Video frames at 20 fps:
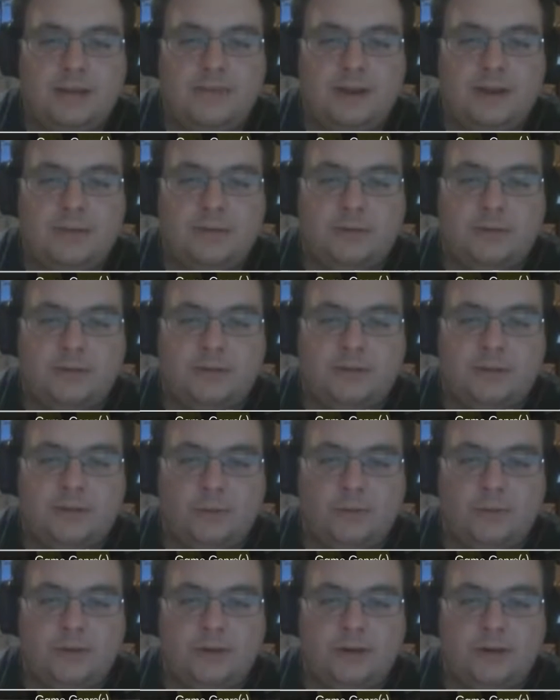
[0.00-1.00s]
But yeah, the final boss
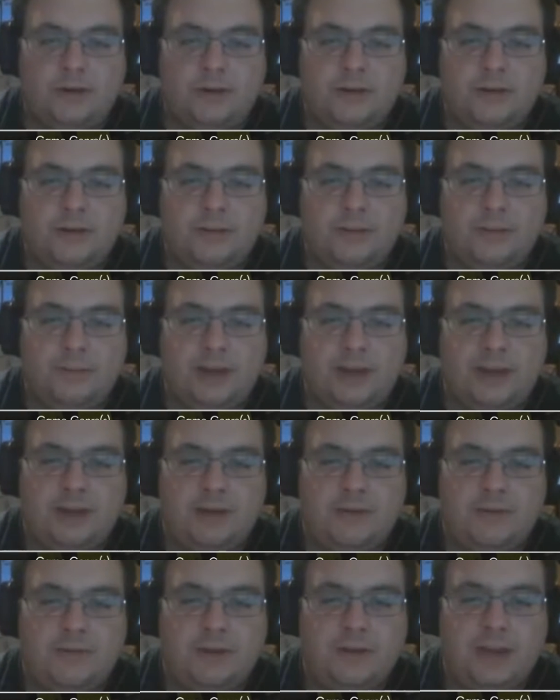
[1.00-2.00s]
is Soul Grin,
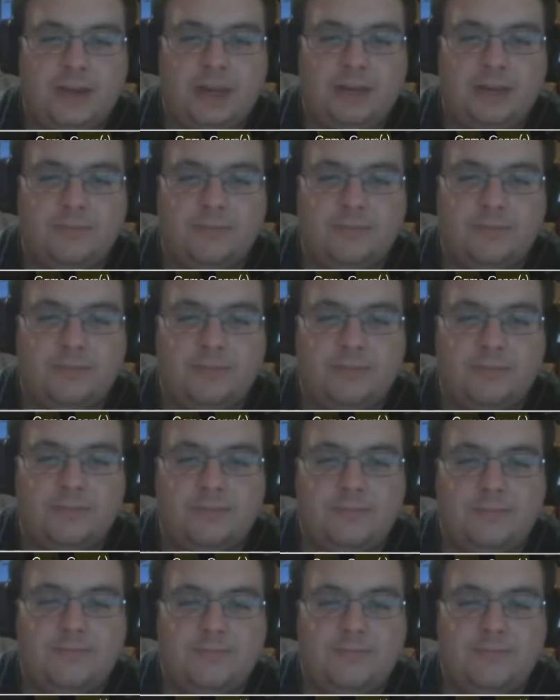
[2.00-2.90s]
maker of the game.